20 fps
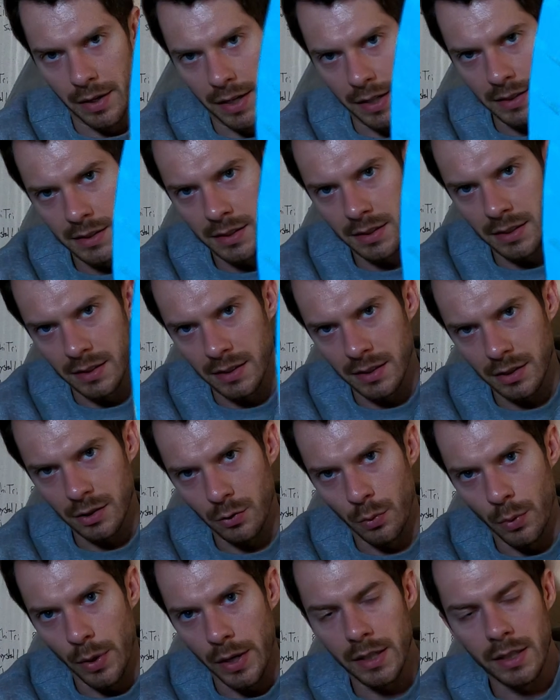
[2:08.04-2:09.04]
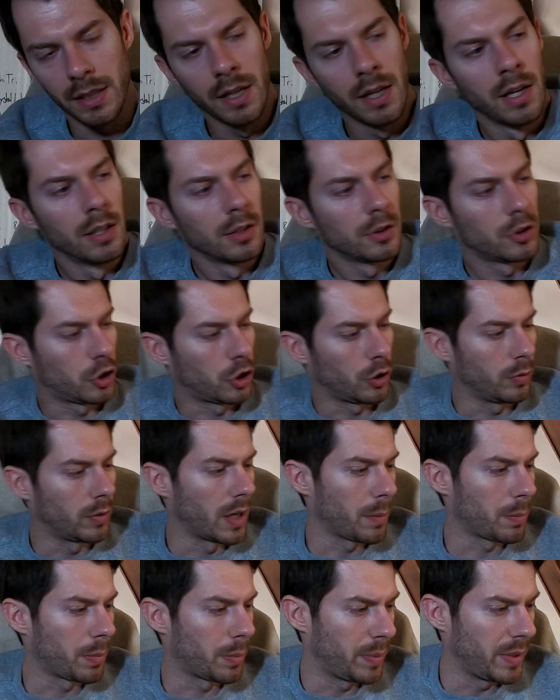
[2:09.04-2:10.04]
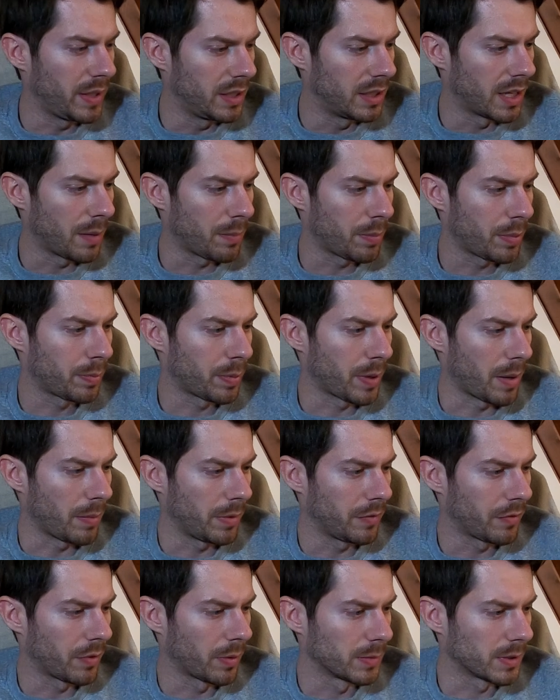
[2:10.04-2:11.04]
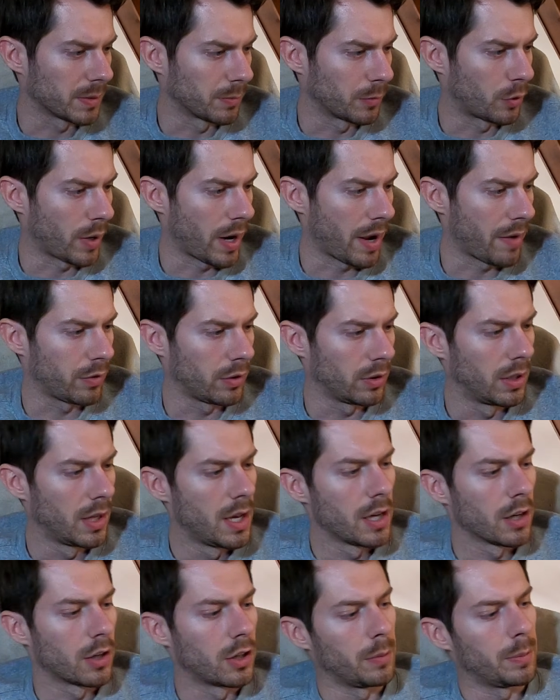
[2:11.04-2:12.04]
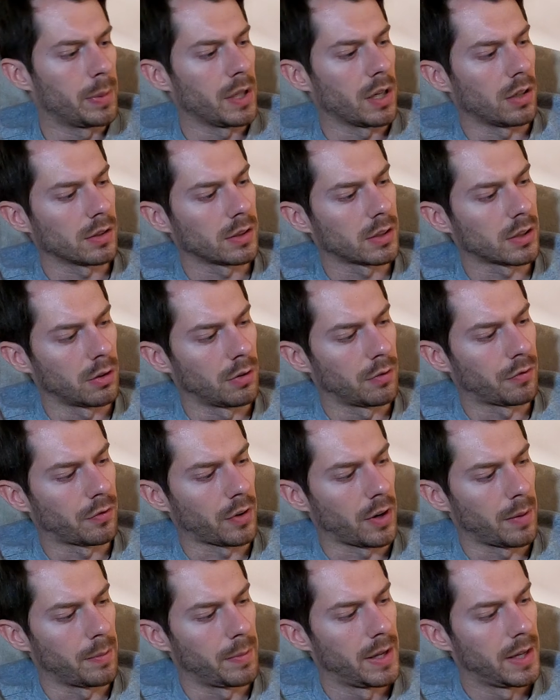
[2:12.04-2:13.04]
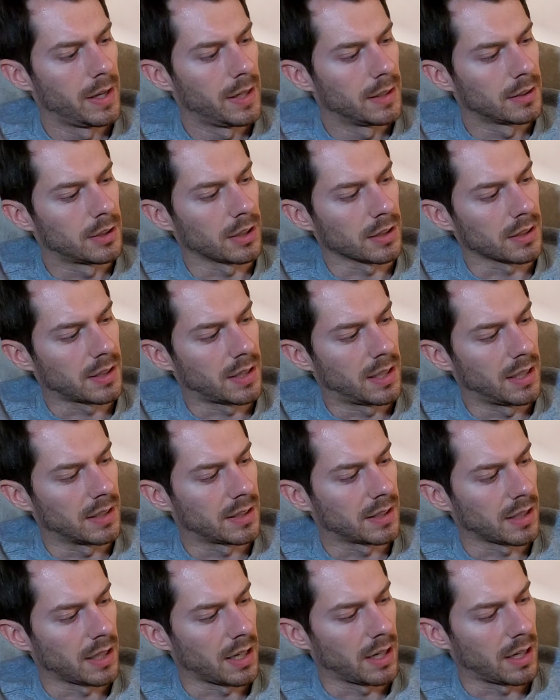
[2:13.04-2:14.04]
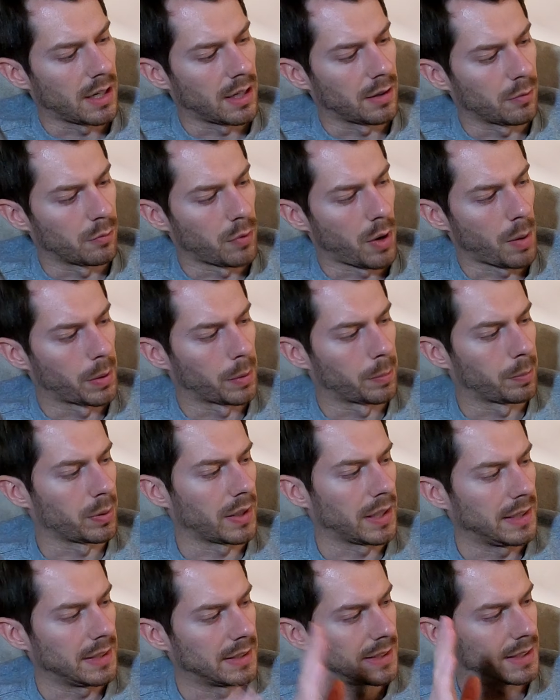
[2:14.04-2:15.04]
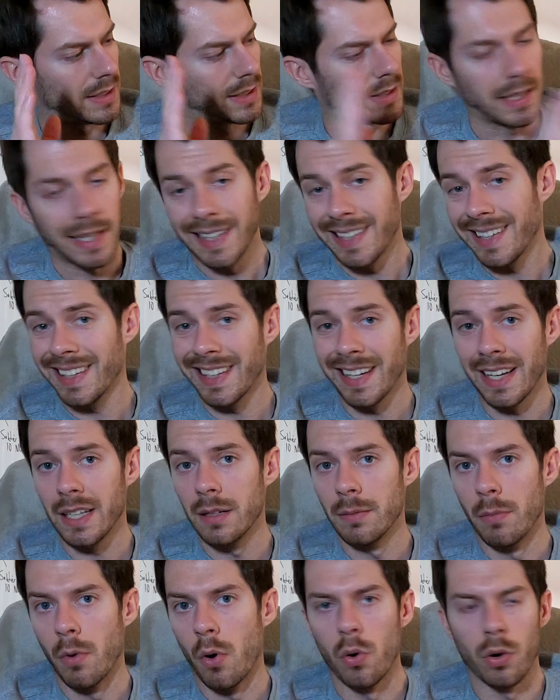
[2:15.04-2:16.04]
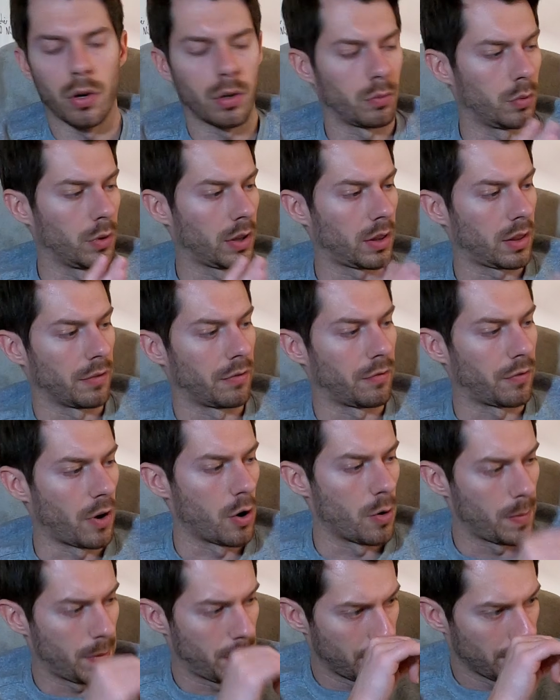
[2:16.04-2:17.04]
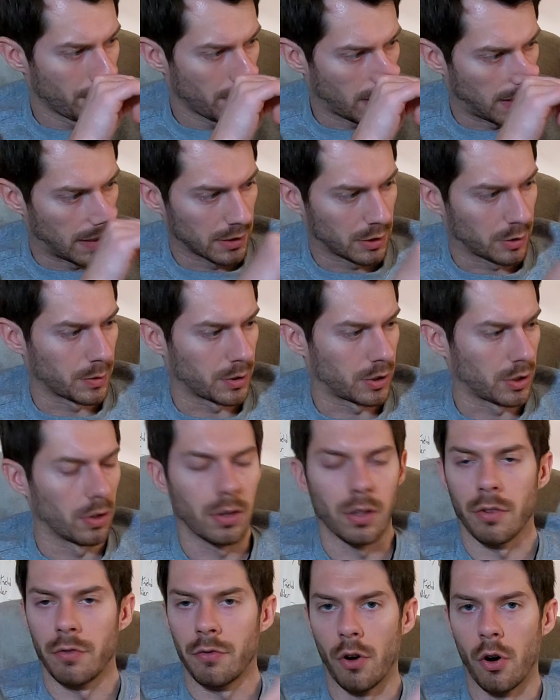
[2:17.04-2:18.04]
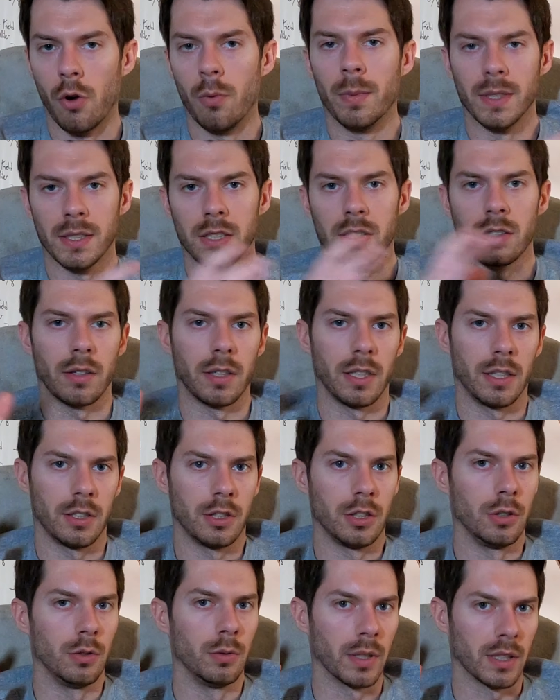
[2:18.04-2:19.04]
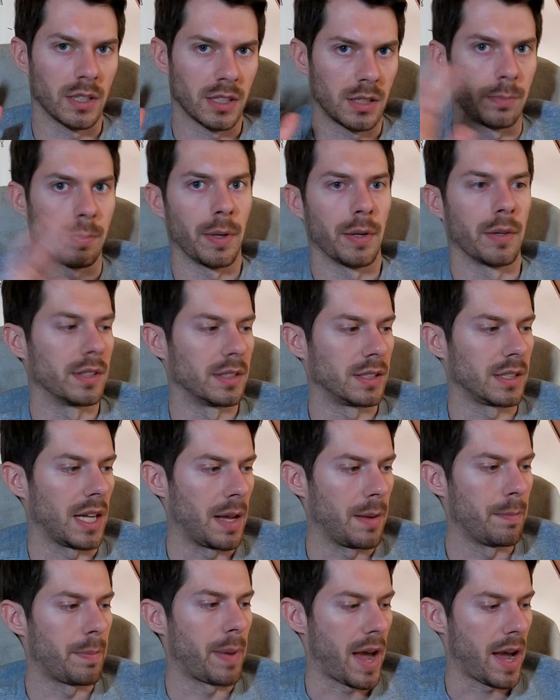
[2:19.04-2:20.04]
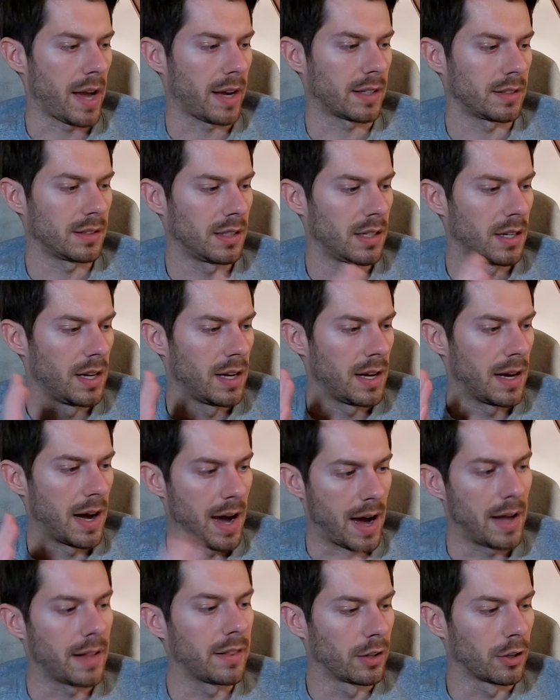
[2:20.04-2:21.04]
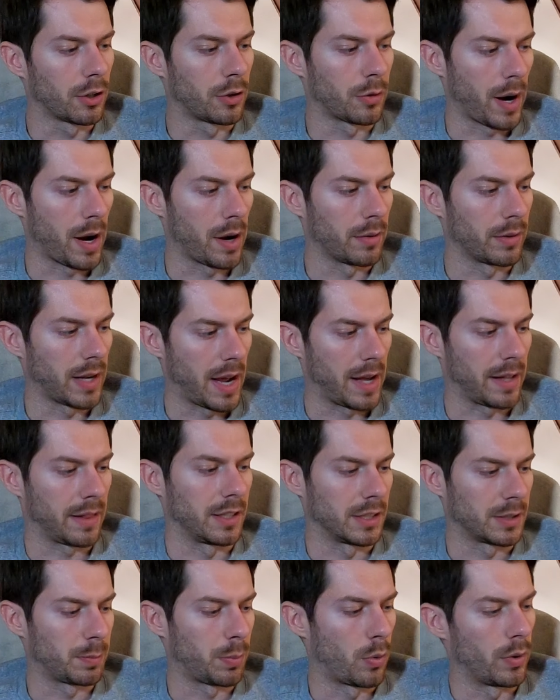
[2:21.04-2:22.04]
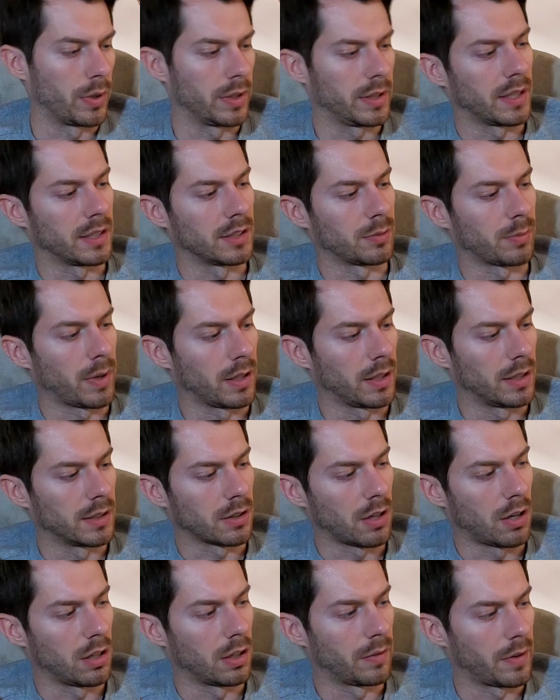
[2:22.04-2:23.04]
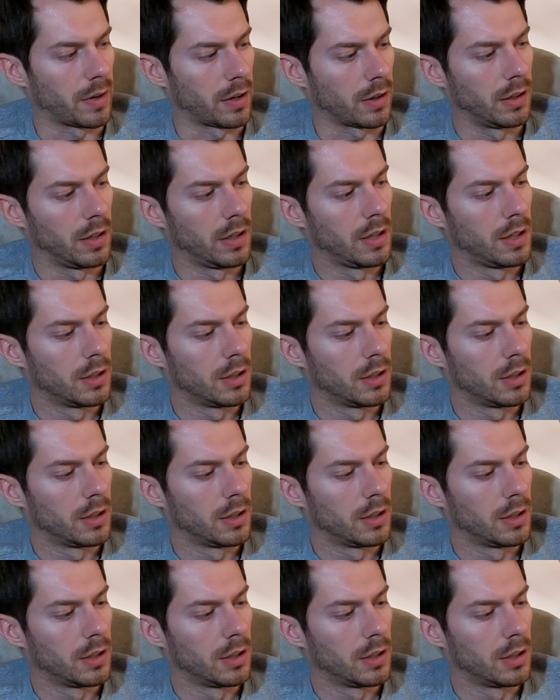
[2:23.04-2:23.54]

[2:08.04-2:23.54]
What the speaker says: it is. It's quite chewed up, beaten up, probably from some gravel. Could be also from just this rubber plate sinking in more with the foam, and as a result, the foam is starting to experience impact on the ground at this point, as well as all of our